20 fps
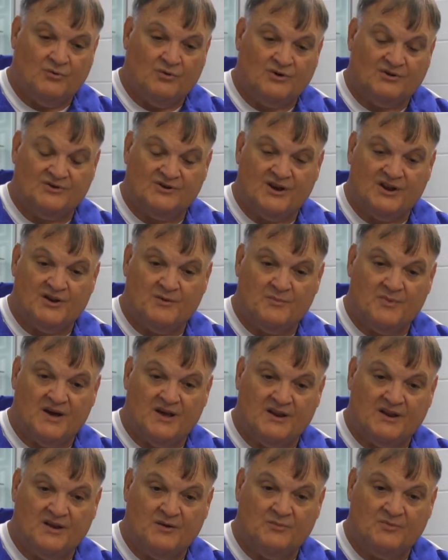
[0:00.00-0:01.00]
we're excited
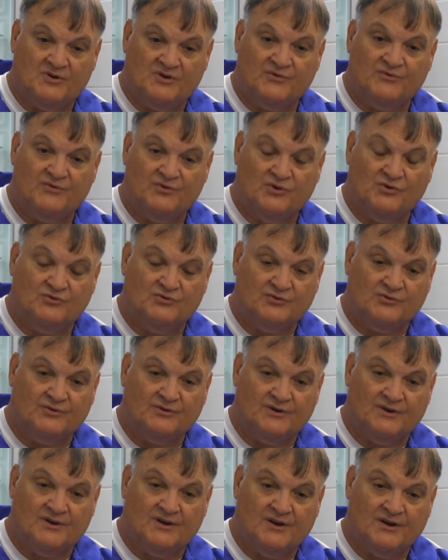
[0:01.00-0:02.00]
about him and his future.
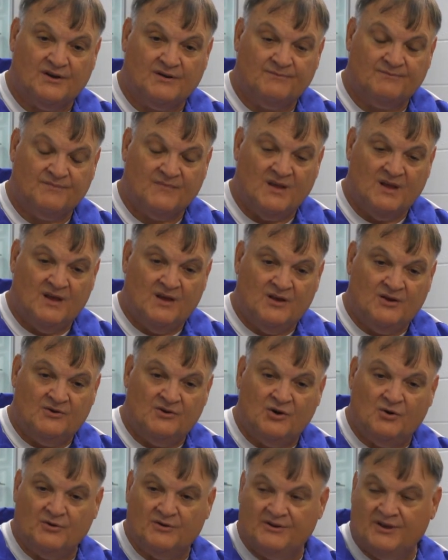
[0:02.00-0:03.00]
And
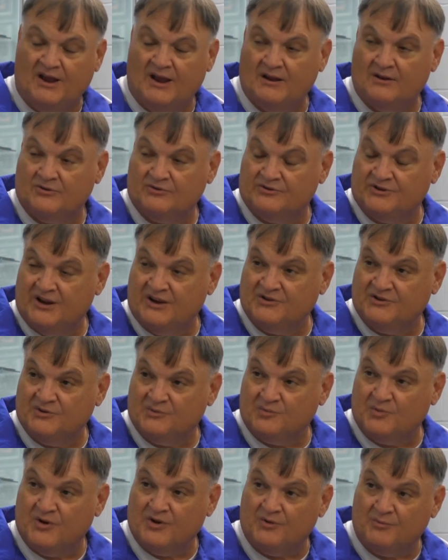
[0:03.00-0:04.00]
Noah Taylor,
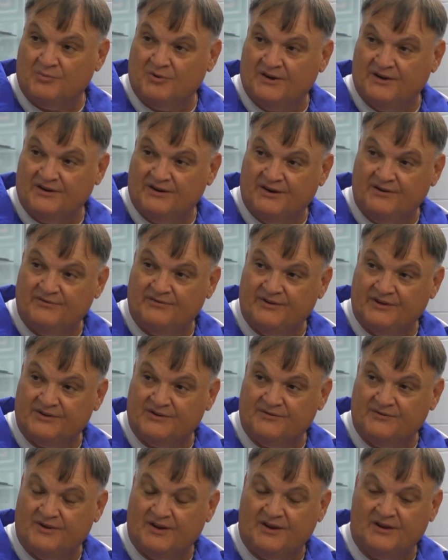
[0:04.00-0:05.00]
Jason's brother, played
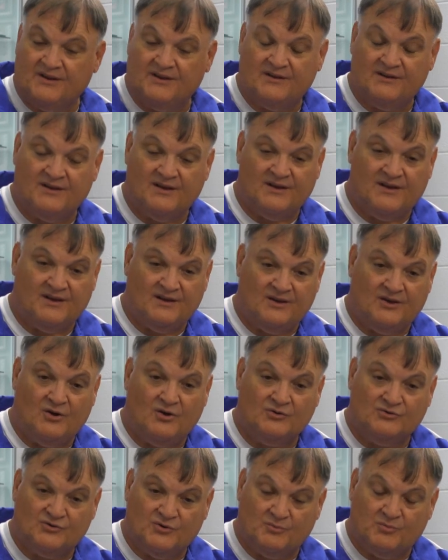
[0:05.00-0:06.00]
defensive end. He
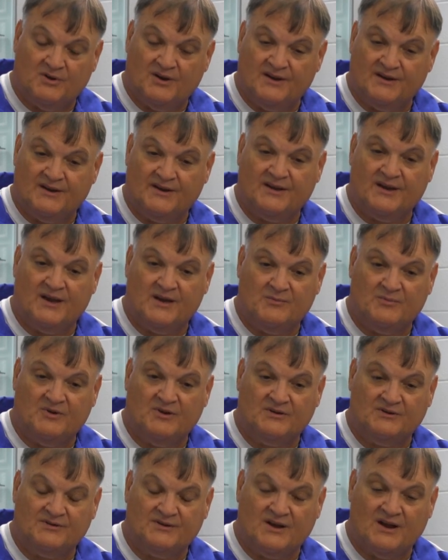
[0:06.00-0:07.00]
also played the game
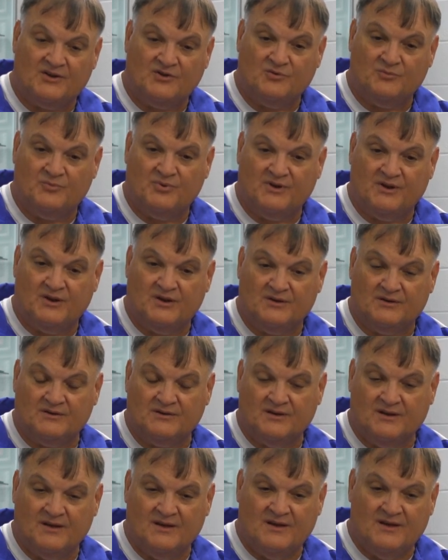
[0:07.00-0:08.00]
against
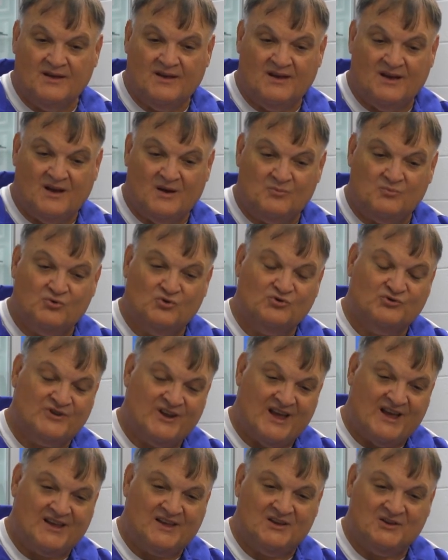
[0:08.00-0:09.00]
IUP. Bruce
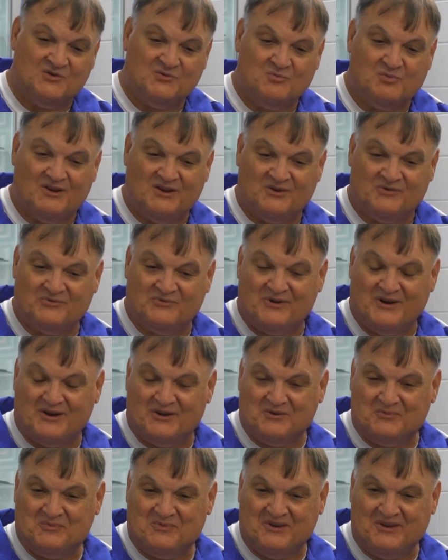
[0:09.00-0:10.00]
Atkins plays for
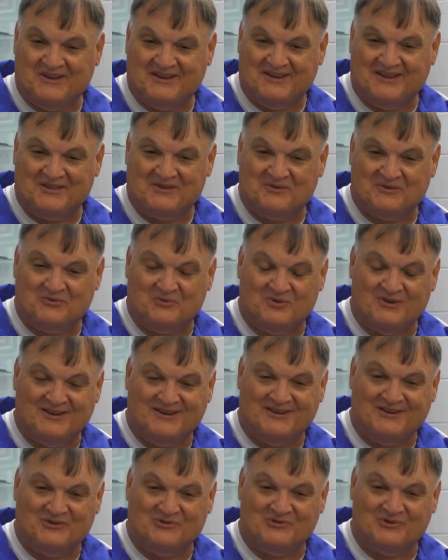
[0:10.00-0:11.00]
IUP, another
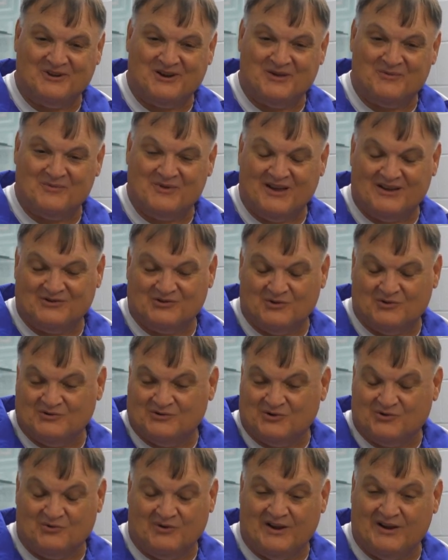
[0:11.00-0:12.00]
Woodland Hills alumni. So it
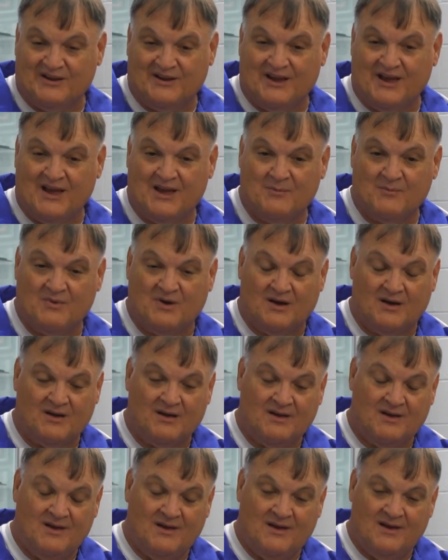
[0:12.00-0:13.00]
was a great game.
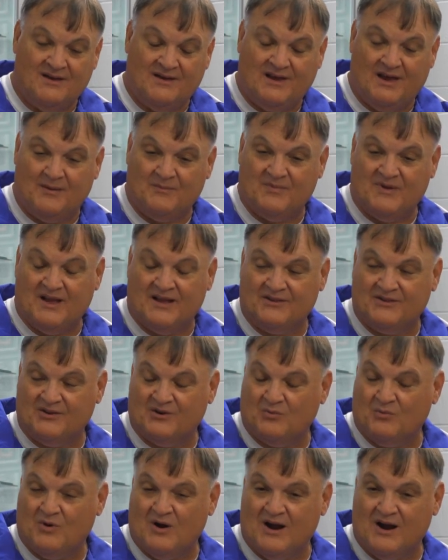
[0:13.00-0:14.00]
Came down to
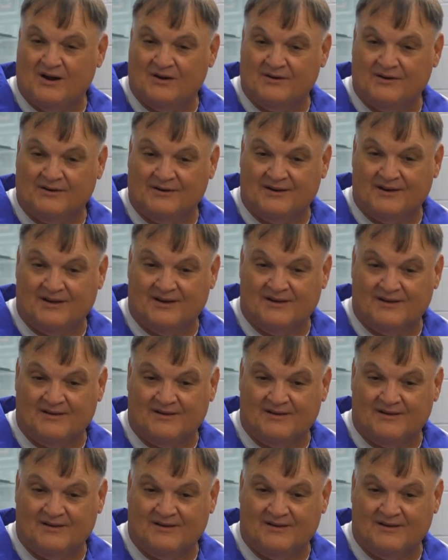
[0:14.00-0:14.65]
the wire, and